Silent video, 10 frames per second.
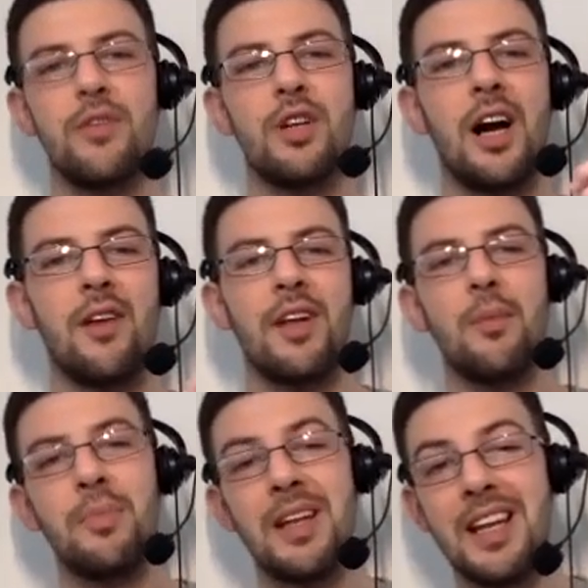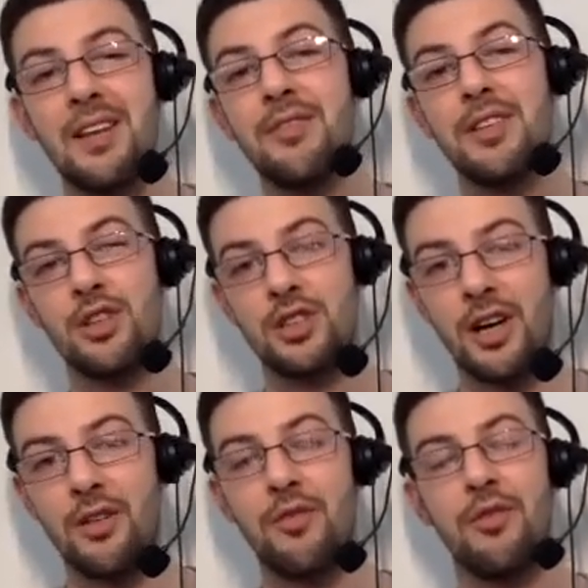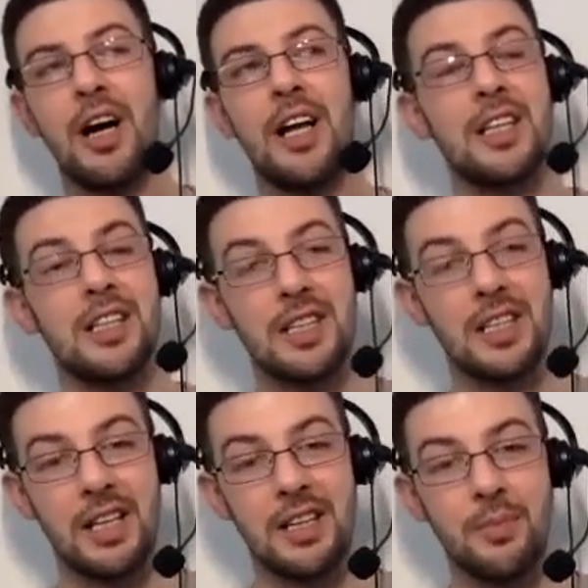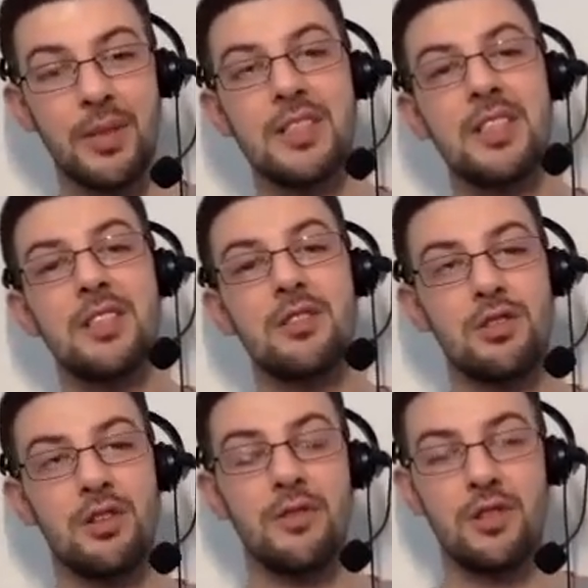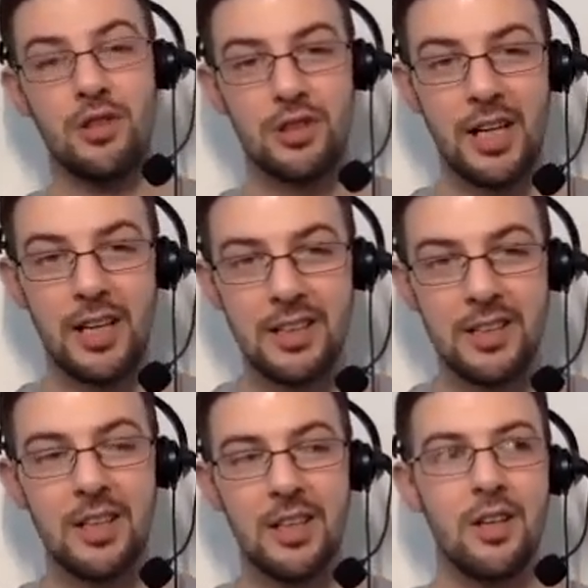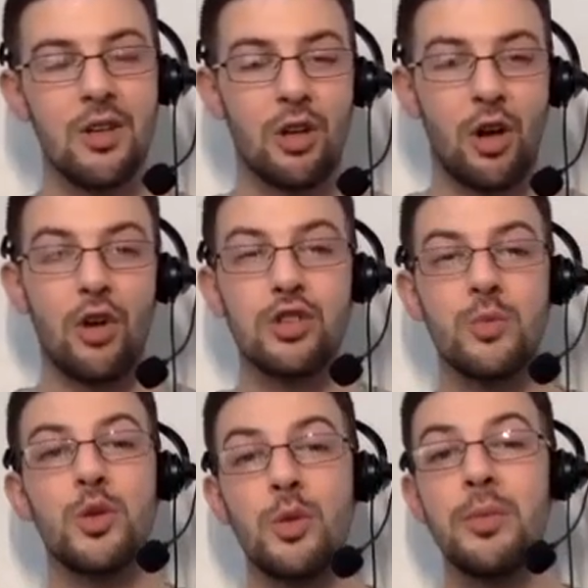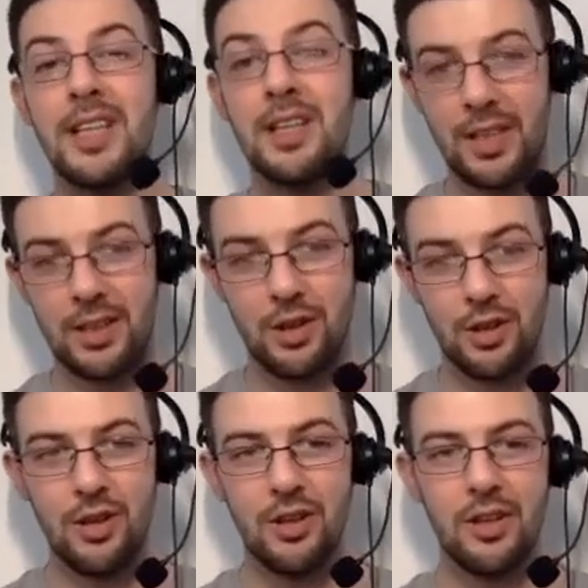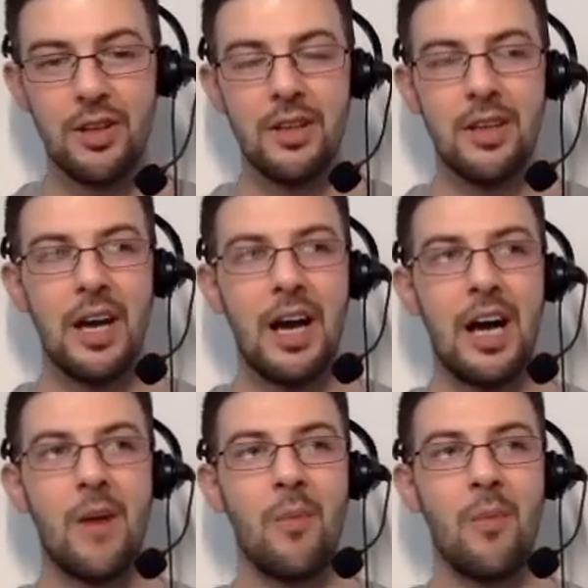you have that belief in yourself and in the business and the service you're selling, your customers will believe that too. And